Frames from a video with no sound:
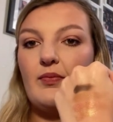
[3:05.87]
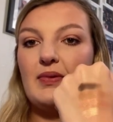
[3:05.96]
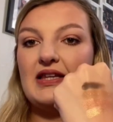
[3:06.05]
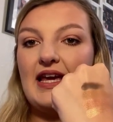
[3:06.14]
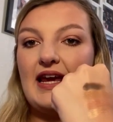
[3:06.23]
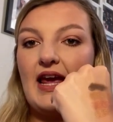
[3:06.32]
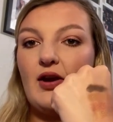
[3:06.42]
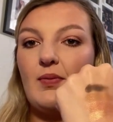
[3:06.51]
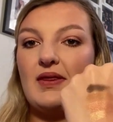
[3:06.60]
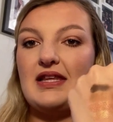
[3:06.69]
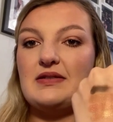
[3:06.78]
playing
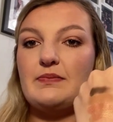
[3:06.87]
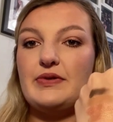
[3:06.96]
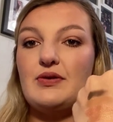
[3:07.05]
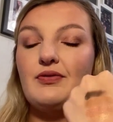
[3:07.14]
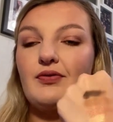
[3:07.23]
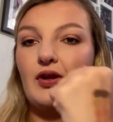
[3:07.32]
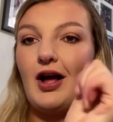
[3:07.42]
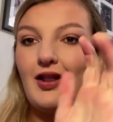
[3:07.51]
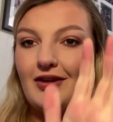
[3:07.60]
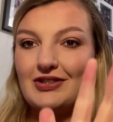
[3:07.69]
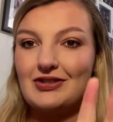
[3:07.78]
with this beautiful
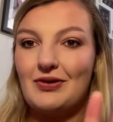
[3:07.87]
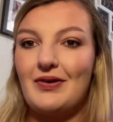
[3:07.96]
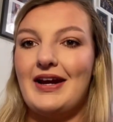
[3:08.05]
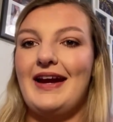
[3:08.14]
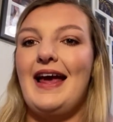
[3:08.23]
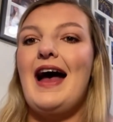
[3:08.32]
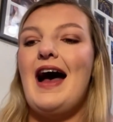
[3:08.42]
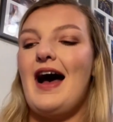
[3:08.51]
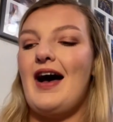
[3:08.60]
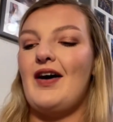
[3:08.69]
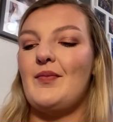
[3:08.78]
color story
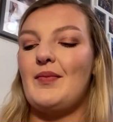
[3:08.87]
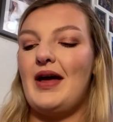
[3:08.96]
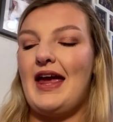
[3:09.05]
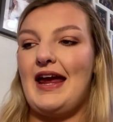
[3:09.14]
um,